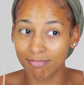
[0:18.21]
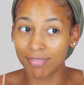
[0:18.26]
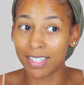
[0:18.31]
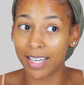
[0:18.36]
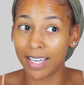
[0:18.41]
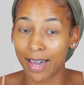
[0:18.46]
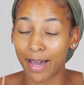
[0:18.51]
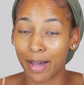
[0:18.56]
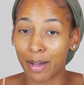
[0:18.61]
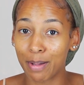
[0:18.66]

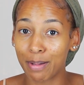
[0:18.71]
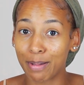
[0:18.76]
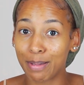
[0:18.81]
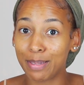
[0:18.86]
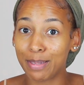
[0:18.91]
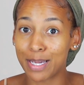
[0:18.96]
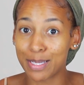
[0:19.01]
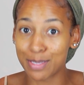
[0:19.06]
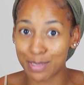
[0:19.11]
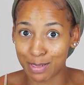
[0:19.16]
Yeah,
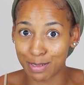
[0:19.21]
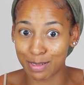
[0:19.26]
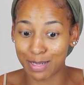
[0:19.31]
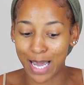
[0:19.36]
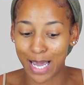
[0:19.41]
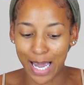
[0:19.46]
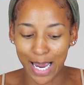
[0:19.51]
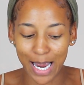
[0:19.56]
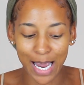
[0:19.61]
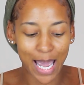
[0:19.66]

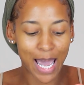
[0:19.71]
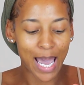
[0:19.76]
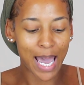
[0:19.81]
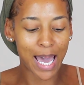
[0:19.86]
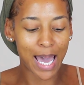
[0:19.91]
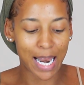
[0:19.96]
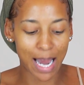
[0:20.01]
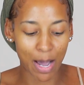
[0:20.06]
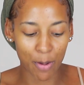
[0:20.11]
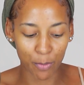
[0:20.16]
yesterday,
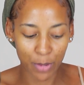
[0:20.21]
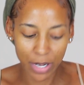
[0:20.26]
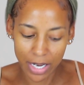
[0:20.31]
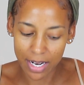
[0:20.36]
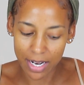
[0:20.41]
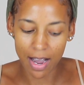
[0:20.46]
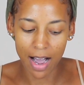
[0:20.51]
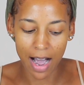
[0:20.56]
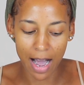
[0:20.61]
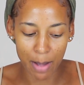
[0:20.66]
and I went
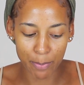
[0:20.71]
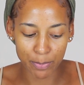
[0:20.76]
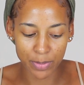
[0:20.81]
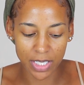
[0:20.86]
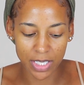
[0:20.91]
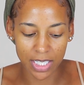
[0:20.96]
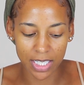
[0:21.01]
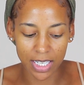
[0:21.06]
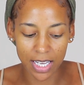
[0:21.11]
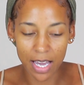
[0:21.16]
and
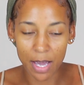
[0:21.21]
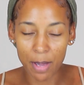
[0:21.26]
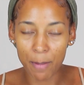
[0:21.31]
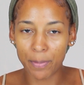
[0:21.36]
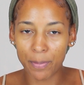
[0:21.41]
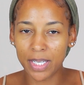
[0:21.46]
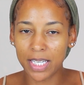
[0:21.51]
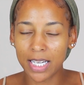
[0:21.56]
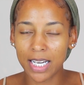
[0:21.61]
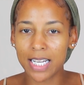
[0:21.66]
copped it
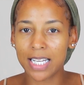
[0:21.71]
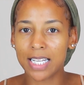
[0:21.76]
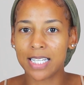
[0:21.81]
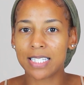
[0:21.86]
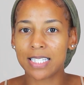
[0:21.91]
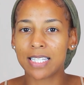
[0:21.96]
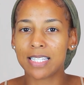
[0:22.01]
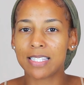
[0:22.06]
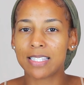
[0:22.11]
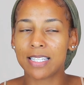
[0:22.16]

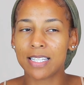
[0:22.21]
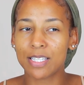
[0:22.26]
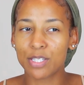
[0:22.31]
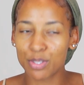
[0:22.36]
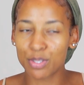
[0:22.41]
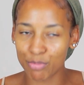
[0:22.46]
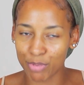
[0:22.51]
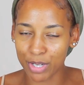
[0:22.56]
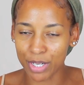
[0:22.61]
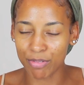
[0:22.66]
because
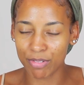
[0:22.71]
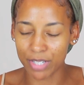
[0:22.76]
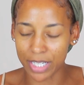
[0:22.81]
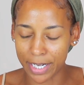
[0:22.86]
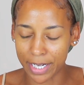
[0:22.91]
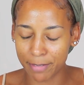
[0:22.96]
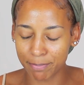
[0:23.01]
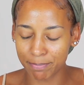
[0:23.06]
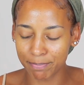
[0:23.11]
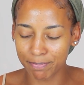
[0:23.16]
Sis
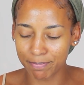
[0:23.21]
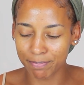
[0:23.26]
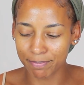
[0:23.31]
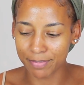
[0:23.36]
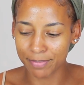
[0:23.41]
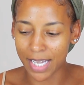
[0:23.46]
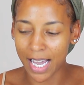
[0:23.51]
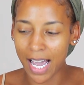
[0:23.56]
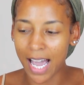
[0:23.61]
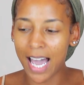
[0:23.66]
Riri
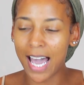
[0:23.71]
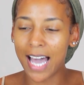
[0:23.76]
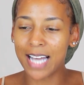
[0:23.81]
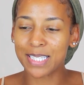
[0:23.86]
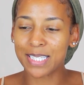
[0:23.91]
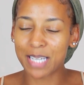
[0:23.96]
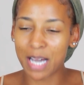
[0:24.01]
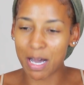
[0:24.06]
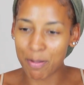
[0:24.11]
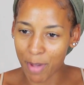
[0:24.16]

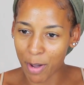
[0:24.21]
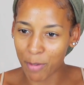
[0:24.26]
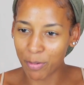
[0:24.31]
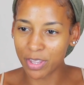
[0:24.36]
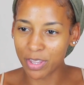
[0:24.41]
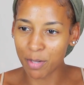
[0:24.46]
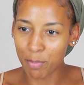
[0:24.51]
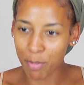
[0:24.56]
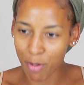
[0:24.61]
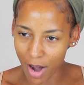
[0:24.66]
has come out
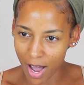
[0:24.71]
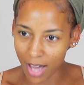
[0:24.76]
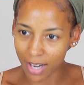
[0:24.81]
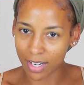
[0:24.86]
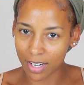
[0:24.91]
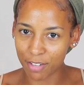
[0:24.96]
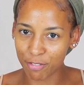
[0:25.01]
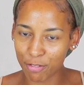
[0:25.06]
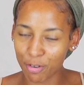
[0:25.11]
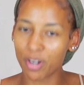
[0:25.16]
with a
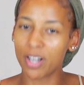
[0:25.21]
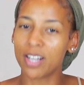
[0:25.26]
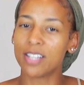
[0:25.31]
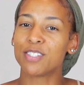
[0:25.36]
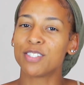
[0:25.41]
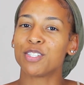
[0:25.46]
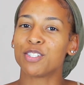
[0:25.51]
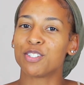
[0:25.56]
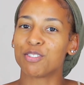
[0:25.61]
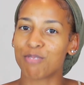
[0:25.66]
product for
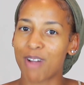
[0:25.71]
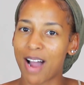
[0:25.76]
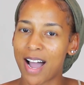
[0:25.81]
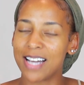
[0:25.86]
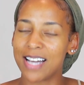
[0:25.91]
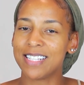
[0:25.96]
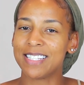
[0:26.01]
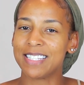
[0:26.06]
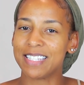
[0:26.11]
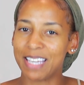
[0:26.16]
us
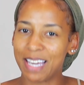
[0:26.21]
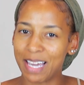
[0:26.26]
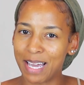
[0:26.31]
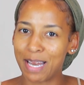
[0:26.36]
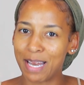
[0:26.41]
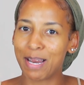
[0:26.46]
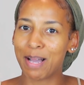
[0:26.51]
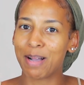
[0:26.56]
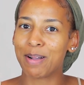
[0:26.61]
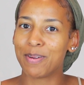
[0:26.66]
dry
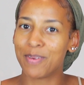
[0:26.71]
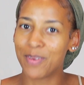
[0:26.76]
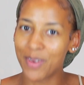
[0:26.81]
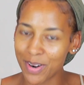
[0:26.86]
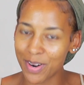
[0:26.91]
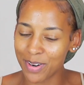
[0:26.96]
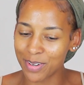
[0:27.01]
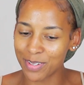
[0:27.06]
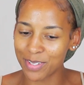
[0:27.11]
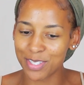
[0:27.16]
skin
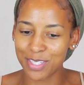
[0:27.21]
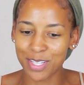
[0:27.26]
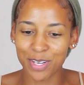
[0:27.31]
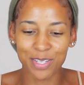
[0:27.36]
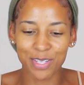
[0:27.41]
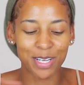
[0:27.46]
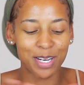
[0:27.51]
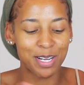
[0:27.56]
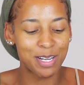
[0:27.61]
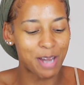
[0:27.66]
girls. So
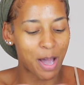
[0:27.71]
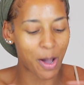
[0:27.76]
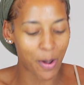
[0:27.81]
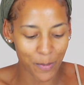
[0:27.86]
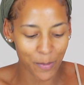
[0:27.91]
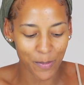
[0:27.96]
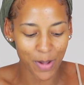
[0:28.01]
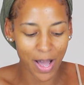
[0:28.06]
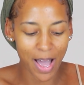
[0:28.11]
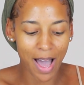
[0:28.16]
you
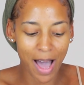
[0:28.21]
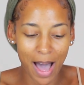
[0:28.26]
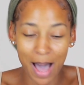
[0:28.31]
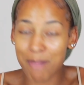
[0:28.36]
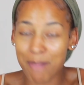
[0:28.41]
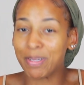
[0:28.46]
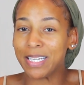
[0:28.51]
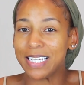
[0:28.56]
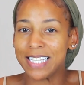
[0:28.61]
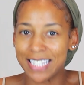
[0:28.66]
know,
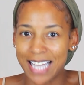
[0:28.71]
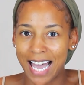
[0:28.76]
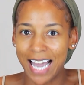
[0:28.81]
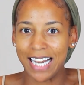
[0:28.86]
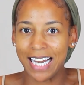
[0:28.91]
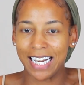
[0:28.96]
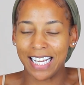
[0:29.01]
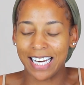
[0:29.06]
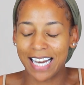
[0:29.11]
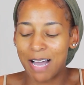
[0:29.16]
I'm
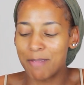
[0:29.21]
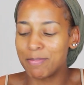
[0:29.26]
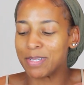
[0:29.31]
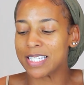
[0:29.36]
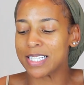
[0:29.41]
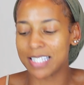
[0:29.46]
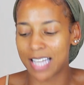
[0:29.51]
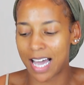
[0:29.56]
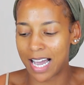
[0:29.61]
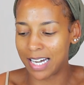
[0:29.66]
excited. I'm
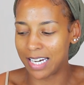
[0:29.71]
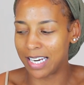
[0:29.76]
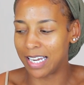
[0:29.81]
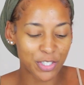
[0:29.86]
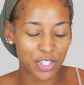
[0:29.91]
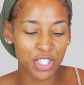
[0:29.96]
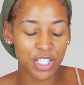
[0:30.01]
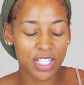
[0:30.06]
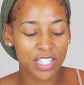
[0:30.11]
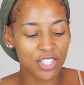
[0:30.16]
excited.
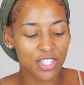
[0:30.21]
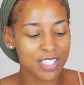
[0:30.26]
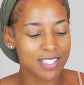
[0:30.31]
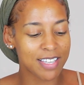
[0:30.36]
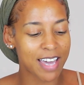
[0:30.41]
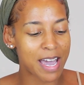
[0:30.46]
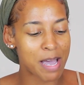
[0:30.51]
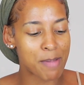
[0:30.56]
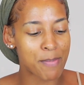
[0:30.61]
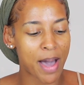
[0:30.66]
She
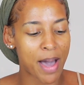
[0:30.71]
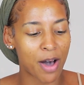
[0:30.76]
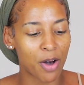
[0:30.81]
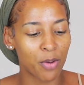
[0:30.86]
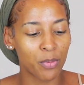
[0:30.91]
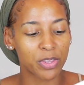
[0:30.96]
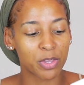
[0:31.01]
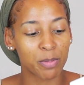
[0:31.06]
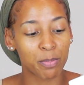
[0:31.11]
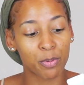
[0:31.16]
just came
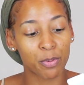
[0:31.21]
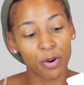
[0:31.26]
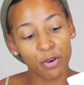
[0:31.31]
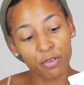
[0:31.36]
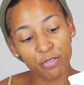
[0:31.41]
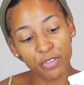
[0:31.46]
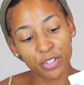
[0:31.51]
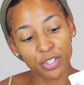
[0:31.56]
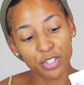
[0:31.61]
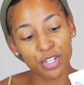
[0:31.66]
out with the
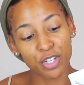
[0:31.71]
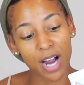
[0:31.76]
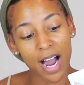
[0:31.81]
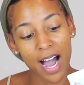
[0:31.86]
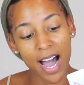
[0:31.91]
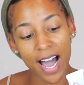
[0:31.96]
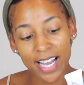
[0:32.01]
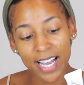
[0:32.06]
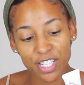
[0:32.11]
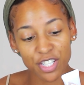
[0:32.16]
Pro Filt'r
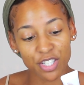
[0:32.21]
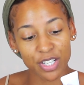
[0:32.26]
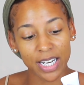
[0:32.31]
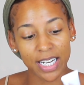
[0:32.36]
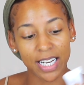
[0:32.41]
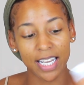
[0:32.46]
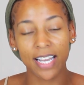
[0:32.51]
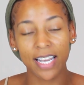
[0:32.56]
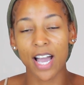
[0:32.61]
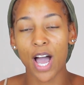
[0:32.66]

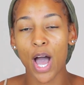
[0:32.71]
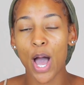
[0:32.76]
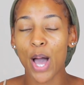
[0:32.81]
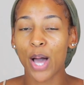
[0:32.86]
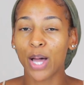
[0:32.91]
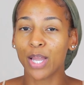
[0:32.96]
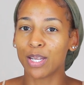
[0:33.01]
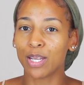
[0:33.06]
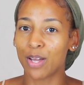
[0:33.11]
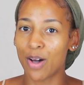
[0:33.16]
Hydrating
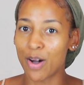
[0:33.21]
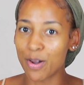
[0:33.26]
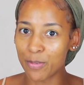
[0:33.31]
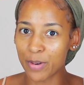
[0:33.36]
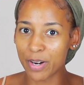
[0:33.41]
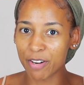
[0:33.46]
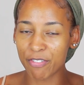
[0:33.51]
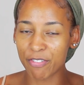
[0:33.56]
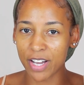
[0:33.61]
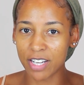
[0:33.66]

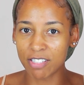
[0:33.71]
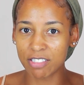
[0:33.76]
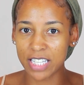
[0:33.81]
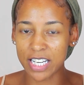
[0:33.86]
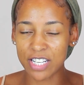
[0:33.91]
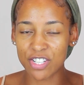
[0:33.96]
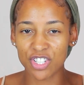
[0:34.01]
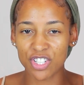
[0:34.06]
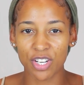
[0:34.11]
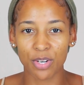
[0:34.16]
Longwear
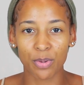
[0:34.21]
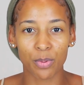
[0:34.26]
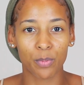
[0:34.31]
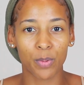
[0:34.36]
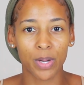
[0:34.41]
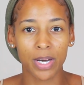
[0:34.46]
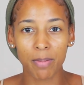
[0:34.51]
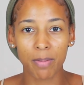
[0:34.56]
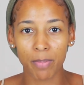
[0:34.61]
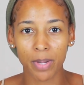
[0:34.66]
foundation.
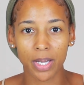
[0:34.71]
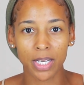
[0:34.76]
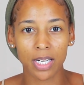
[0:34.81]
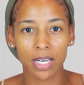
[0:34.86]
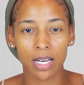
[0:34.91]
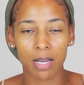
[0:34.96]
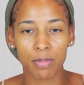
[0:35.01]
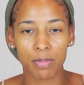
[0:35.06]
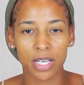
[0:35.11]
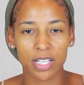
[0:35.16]
Went and picked
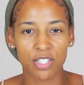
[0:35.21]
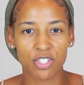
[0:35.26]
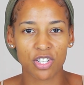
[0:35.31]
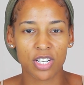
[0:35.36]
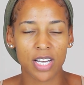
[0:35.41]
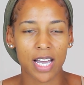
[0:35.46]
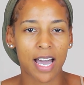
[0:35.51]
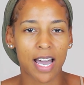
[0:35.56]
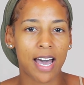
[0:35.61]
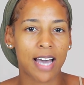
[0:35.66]
it up
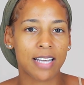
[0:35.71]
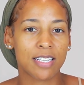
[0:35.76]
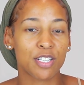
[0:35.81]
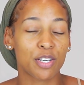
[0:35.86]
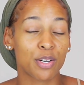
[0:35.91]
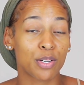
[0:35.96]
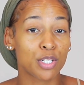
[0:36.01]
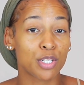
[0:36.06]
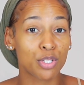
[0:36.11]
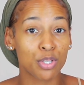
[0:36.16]
yesterday. I had to
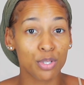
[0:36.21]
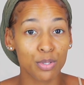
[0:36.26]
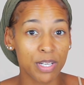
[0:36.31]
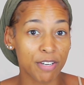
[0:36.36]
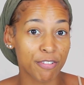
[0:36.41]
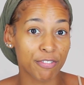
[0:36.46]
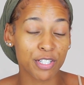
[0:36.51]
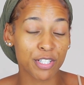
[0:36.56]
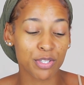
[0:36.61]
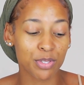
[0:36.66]
go to two
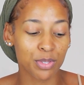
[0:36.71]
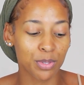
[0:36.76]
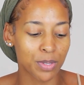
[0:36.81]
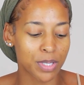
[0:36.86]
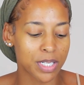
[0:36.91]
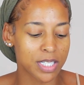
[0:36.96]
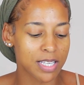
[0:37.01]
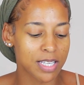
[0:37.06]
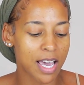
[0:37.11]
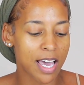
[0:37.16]
different
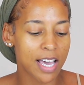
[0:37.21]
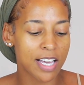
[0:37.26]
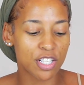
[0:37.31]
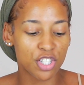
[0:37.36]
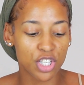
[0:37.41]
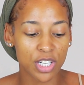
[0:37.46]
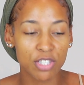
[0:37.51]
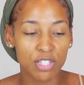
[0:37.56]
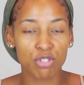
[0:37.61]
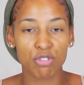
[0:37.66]
stores
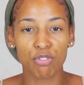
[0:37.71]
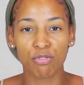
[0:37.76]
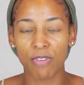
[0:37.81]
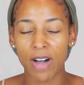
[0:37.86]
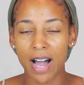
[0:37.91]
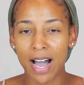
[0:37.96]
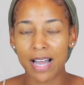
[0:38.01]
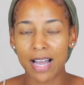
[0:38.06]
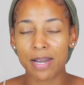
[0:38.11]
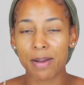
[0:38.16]
just to
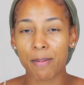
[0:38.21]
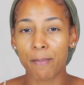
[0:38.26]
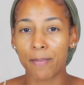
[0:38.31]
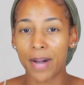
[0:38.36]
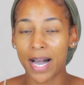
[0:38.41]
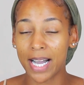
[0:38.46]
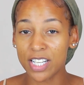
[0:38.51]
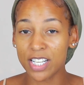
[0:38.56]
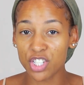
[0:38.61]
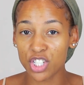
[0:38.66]
find
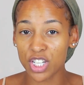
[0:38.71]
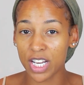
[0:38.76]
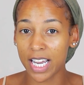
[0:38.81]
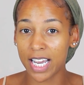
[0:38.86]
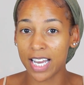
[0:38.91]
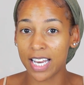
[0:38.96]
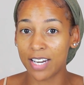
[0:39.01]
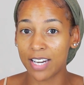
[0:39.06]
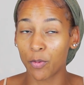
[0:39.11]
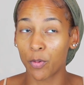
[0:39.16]
my
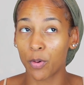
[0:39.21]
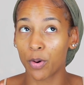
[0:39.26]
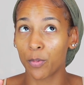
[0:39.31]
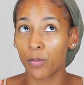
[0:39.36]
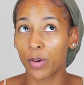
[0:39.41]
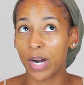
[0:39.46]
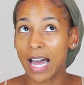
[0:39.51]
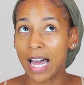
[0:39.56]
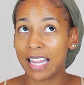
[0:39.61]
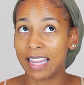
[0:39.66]
shade or
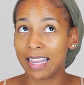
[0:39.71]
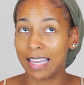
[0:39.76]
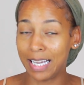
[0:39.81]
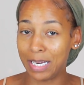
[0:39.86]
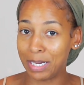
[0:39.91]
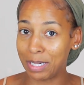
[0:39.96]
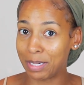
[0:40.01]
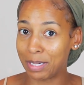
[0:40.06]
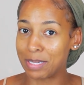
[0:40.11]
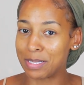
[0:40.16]
what I
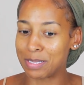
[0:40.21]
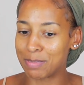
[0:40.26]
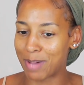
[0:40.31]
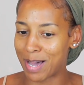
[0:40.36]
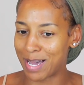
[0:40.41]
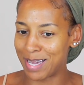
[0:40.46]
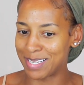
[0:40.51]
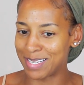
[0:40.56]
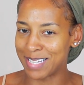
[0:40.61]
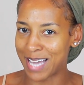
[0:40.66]
think is
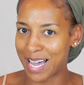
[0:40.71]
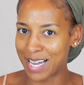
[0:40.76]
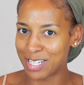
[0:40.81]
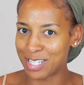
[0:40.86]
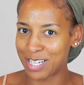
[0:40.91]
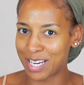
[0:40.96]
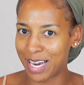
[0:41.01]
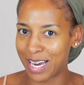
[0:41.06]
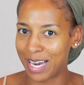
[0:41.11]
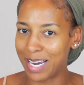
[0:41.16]
my exact
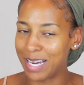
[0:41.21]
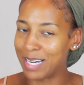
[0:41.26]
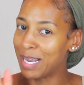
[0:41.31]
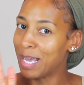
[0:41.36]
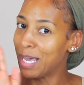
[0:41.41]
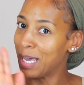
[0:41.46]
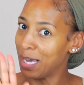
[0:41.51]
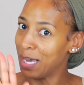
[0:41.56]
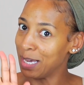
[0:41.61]
shade.